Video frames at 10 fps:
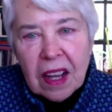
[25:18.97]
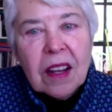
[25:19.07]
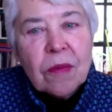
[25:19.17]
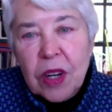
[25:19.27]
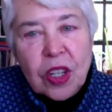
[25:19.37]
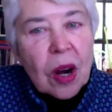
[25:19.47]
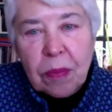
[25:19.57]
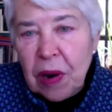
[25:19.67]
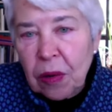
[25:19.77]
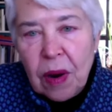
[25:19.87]
enrich our
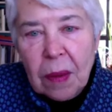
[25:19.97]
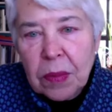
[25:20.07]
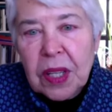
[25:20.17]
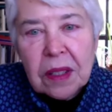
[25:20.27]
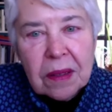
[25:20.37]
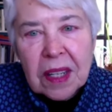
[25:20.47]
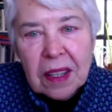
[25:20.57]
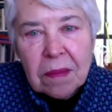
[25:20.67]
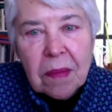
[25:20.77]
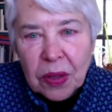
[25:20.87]
programs in
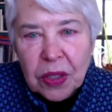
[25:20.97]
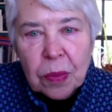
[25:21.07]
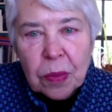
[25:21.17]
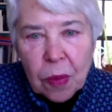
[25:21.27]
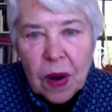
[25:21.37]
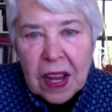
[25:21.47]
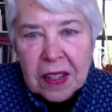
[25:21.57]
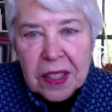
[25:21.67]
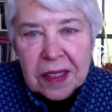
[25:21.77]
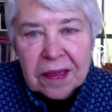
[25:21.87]
in multiple
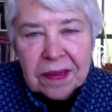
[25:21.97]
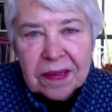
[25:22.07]
ways.